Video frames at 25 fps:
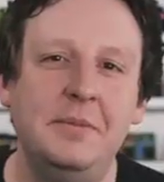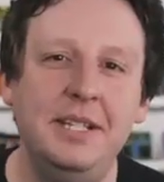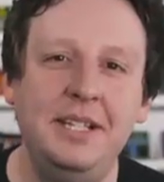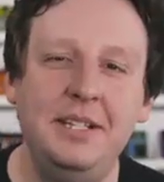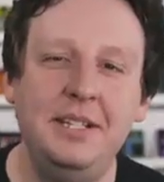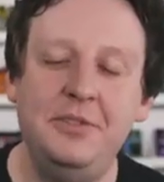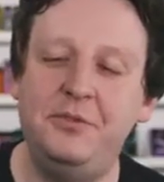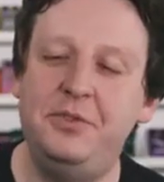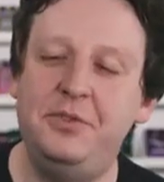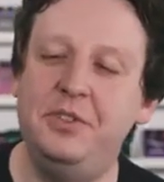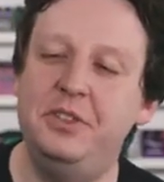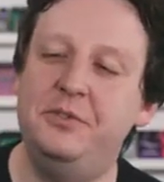
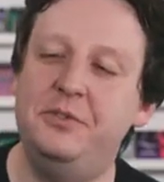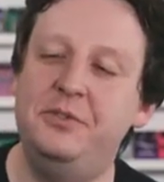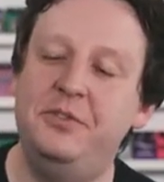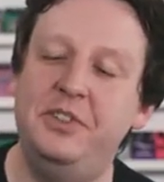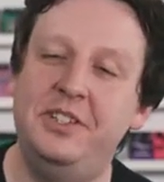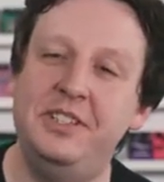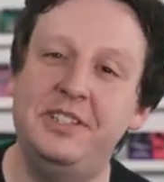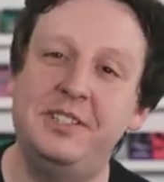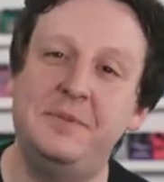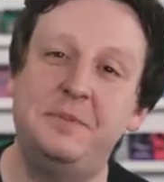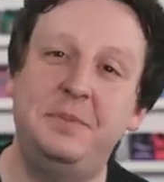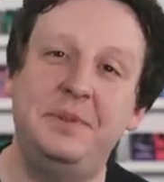mini foot
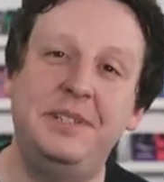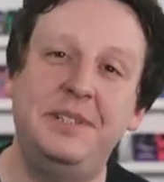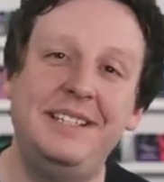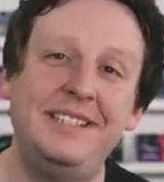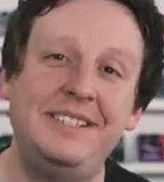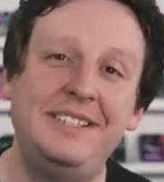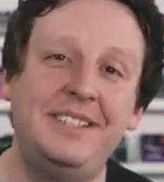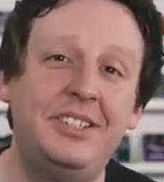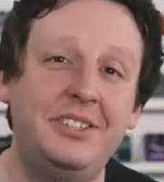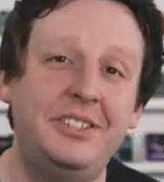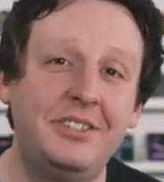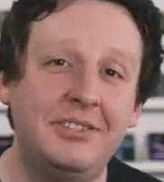fuzz
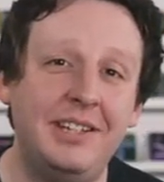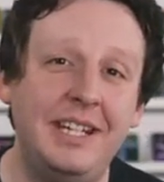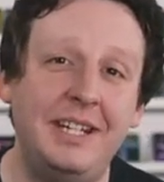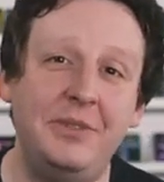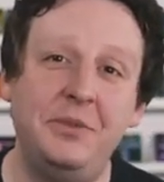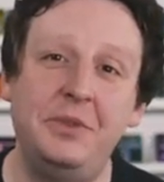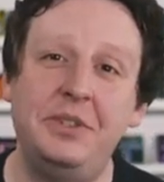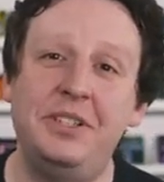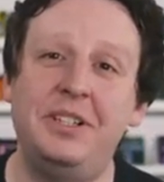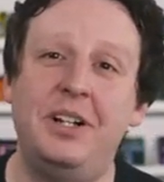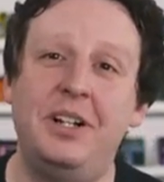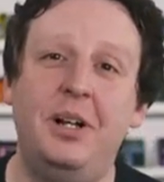plays great
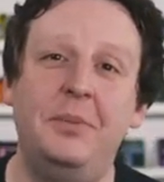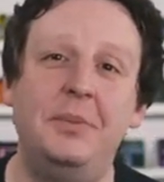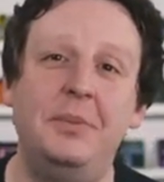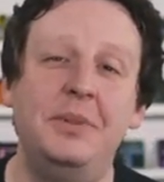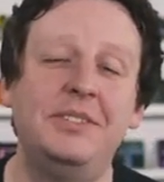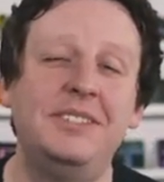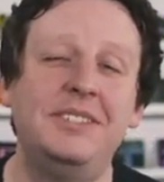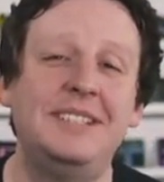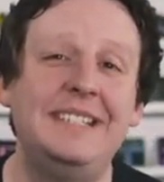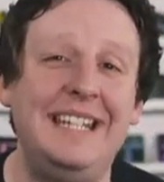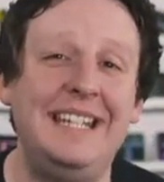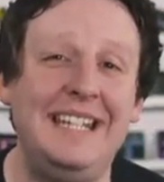with
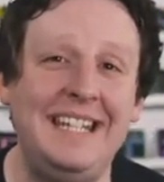almost